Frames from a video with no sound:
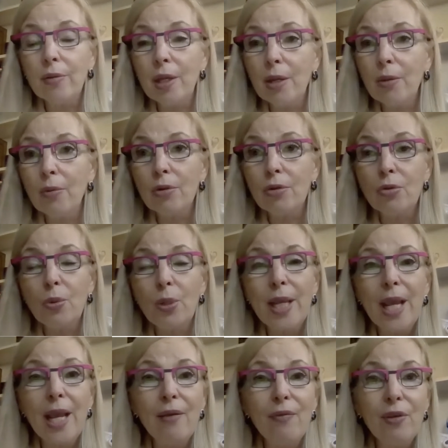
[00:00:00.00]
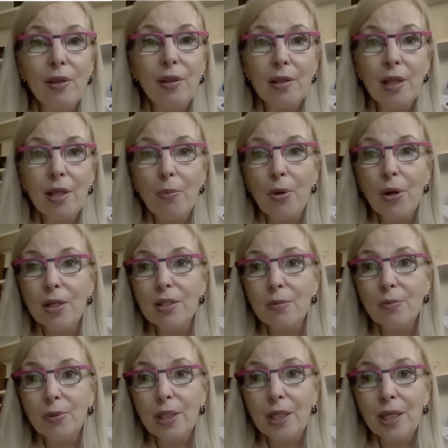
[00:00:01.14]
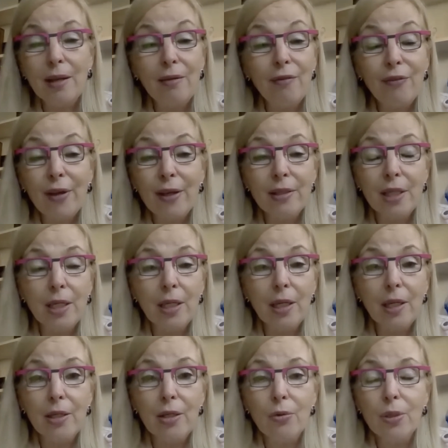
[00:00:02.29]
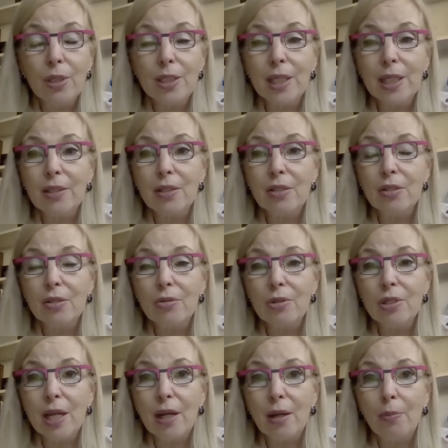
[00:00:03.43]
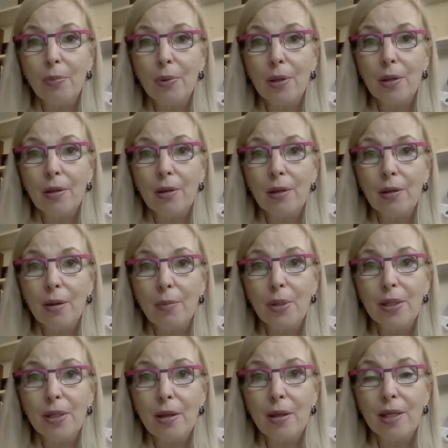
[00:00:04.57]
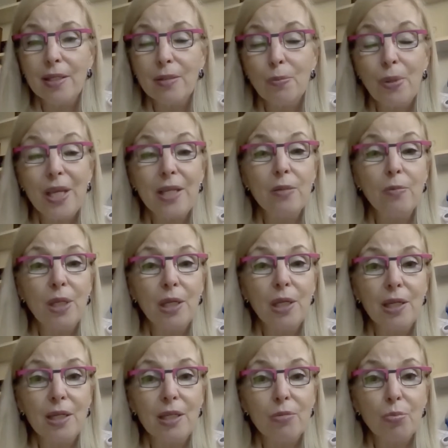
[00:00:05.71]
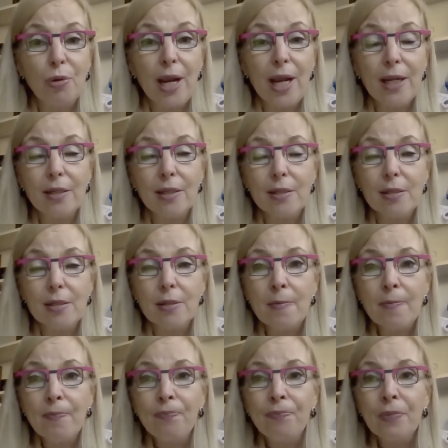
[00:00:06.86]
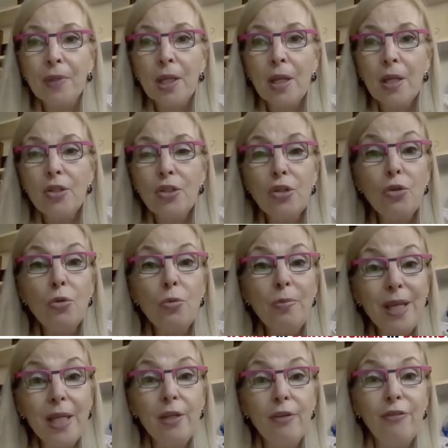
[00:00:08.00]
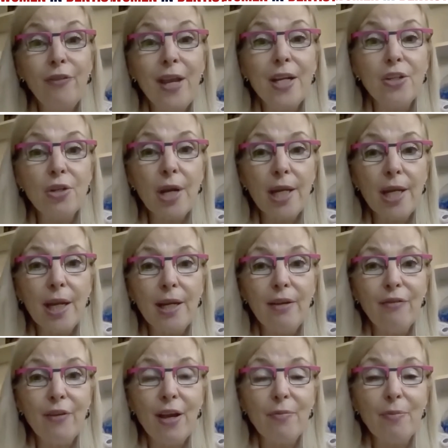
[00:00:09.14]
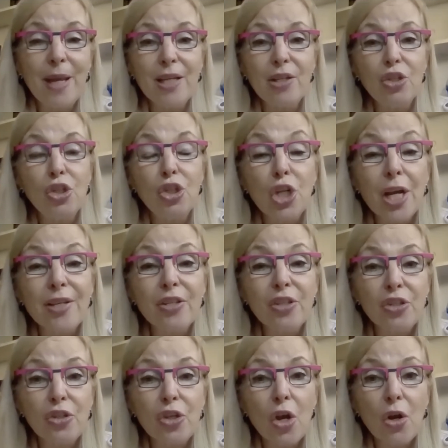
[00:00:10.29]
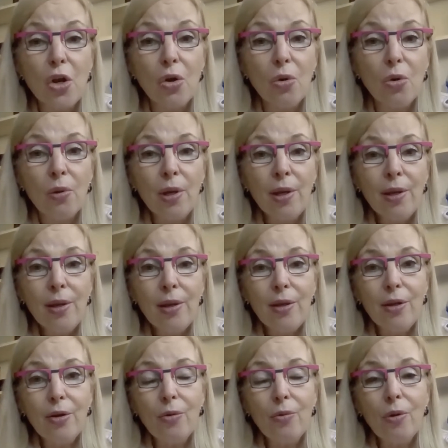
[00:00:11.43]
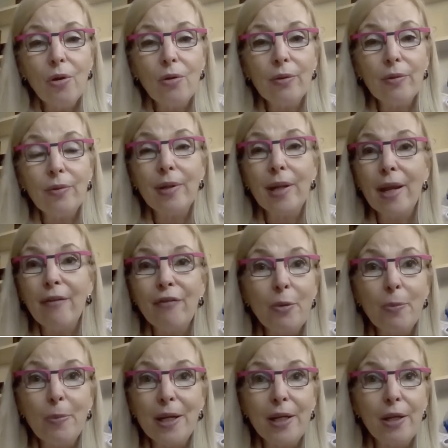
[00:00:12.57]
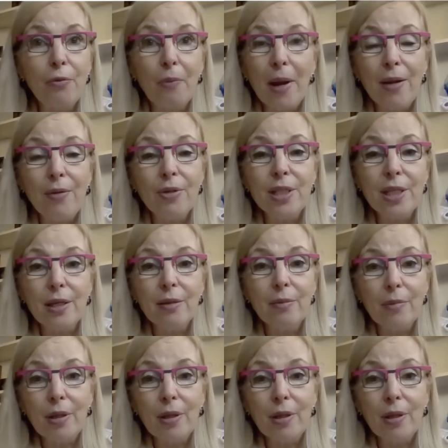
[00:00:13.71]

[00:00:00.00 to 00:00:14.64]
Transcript: They were doing everything they possibly can. In fact, I know a dentist who set up his basement in his practice to manufacture N95 masks just so everybody around him,